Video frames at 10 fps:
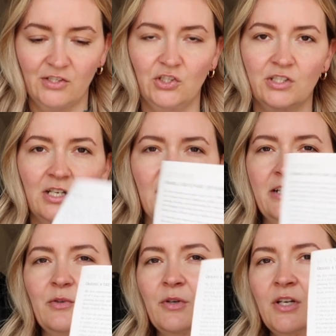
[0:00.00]
It's just like a
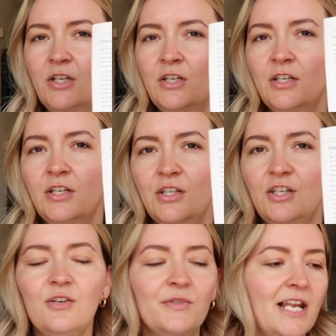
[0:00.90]
little
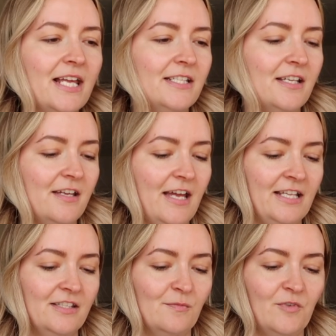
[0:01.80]
newsletter
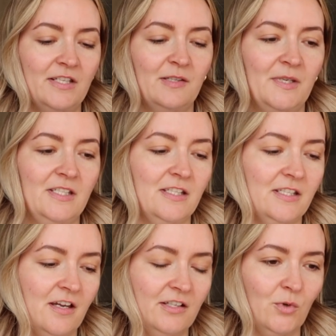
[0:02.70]
and some recipes
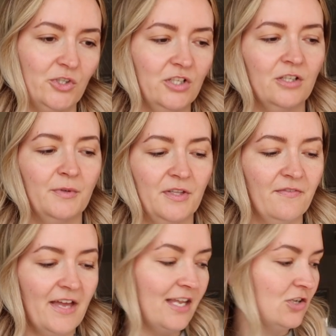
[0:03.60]
inside what to do with your
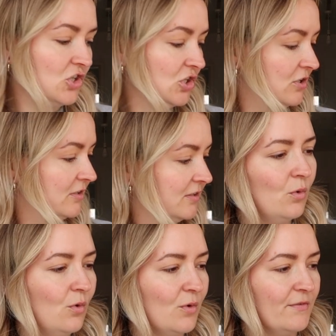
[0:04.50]
veg.
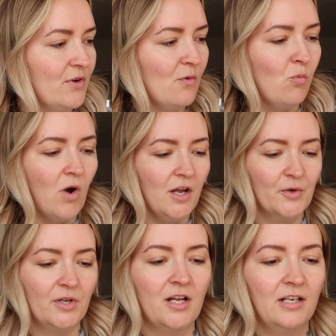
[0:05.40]
Oh, they've got a
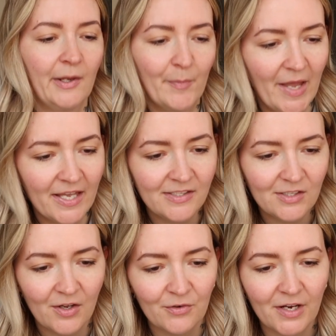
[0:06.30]
wild garlic
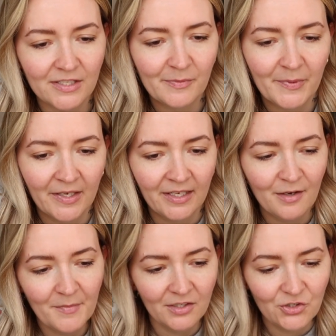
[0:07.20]
pesto recipe. I
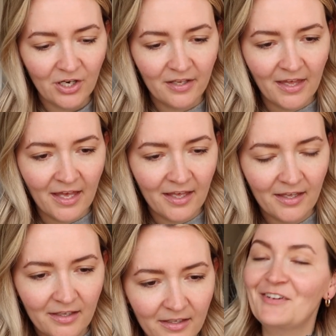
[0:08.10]
might try that.
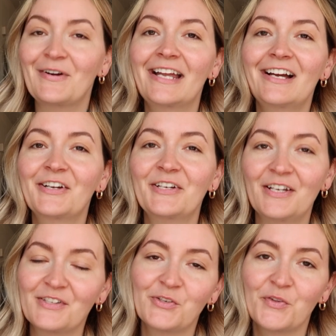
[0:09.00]
Anyway, I'm gonna go
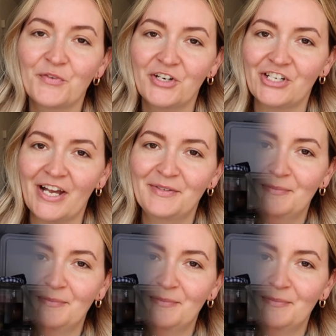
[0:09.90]
and sort the fridge out.